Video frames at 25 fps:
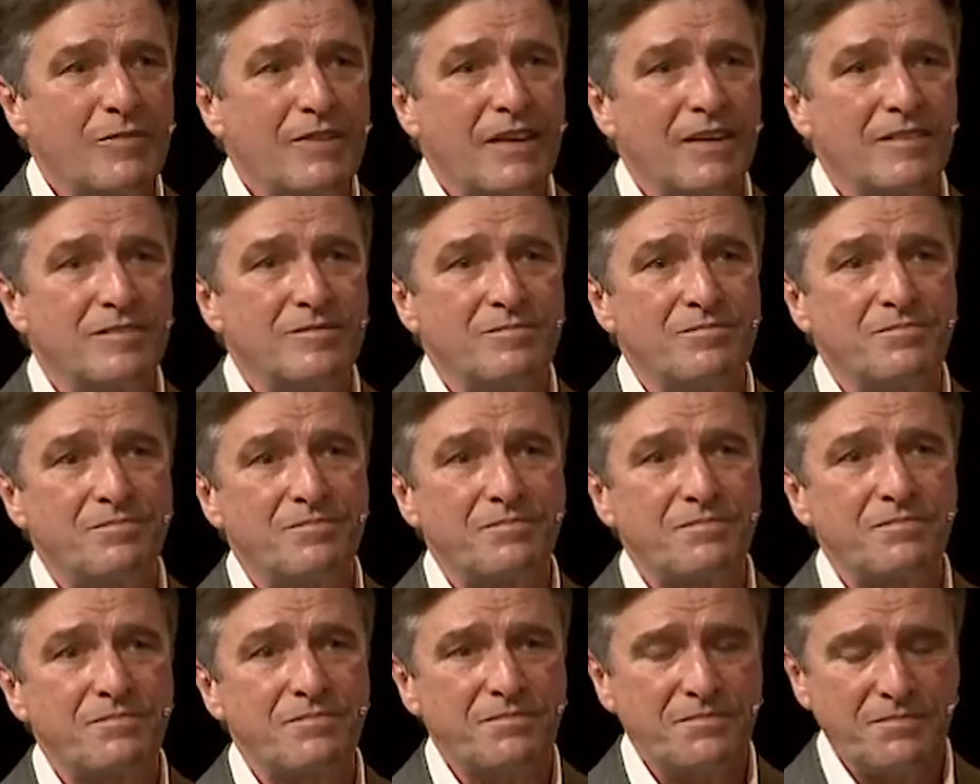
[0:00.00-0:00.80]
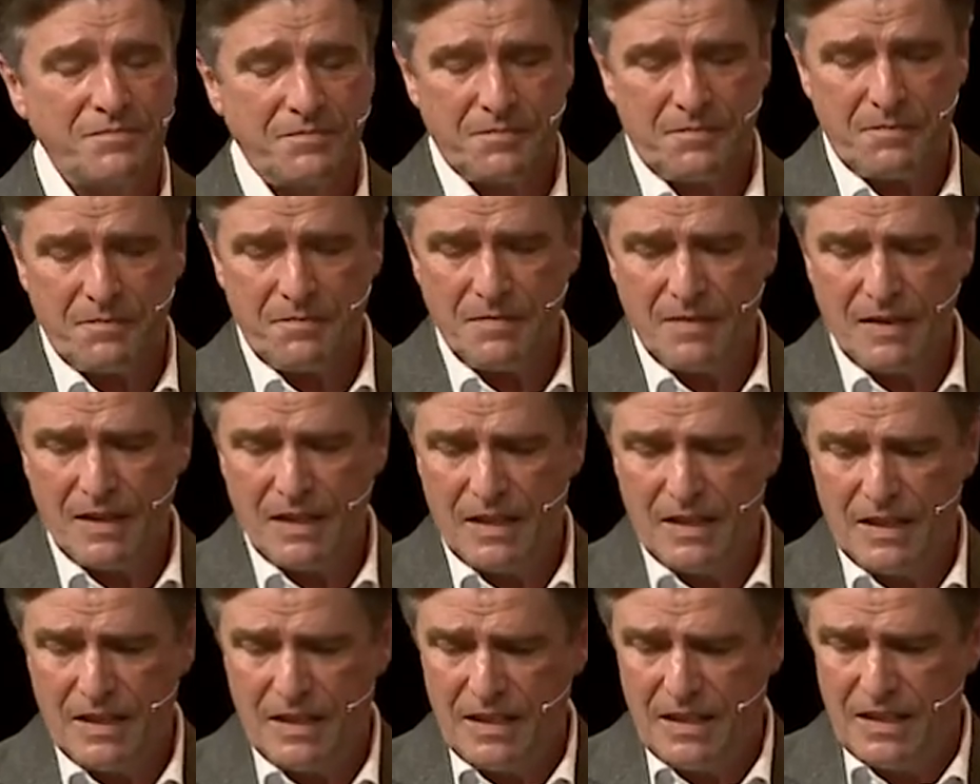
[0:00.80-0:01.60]

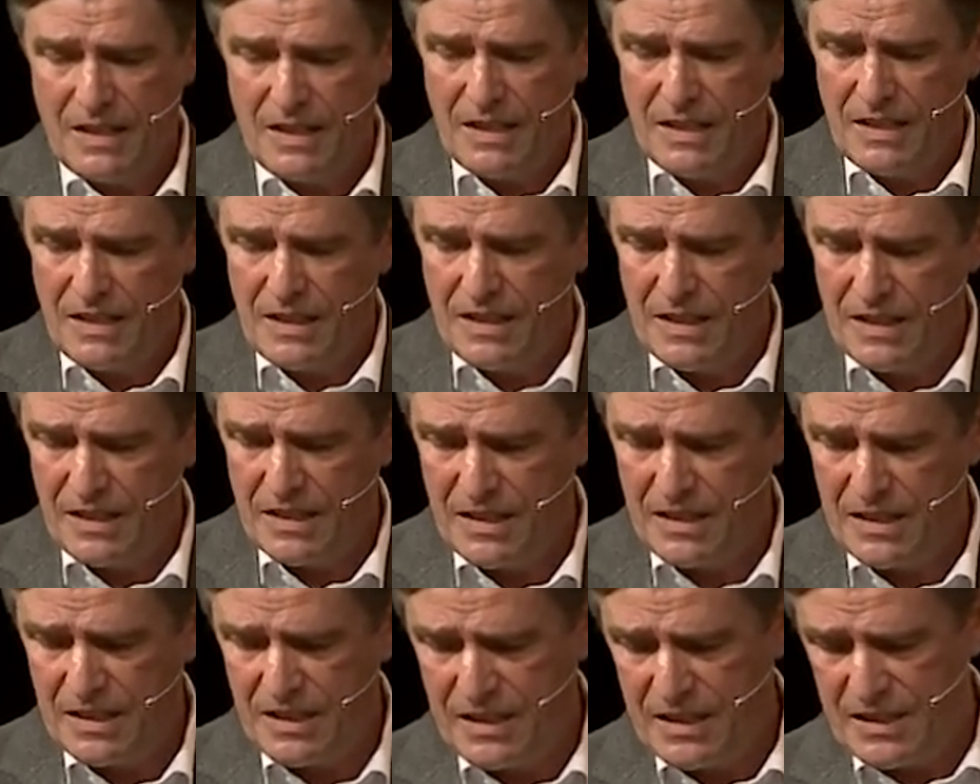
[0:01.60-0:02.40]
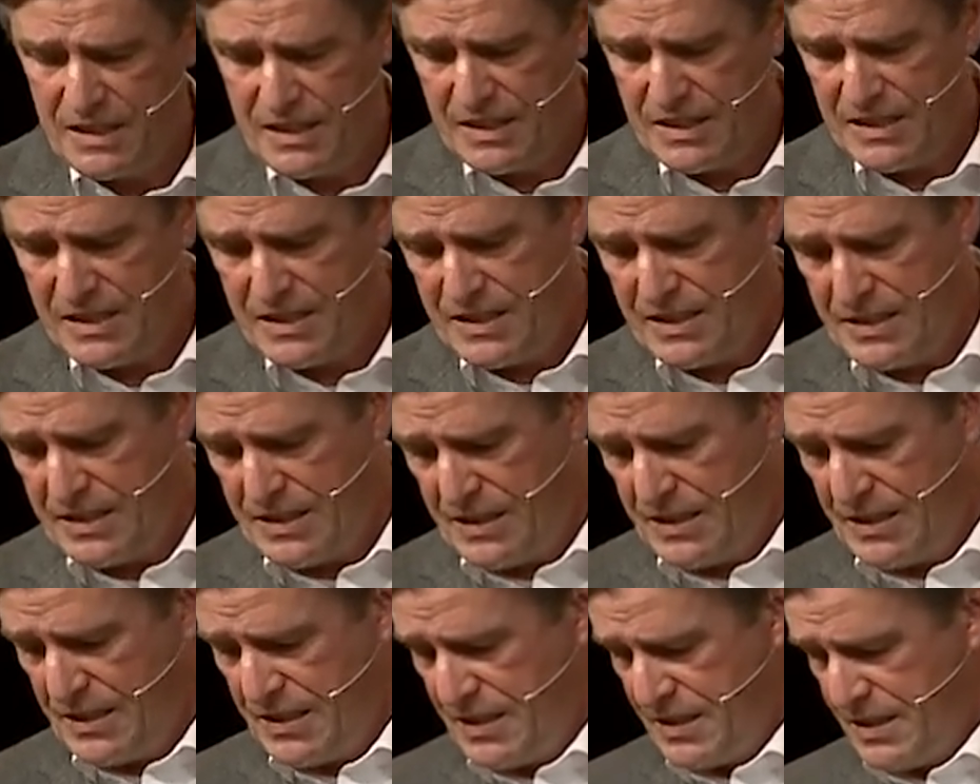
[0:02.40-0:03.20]
(silence)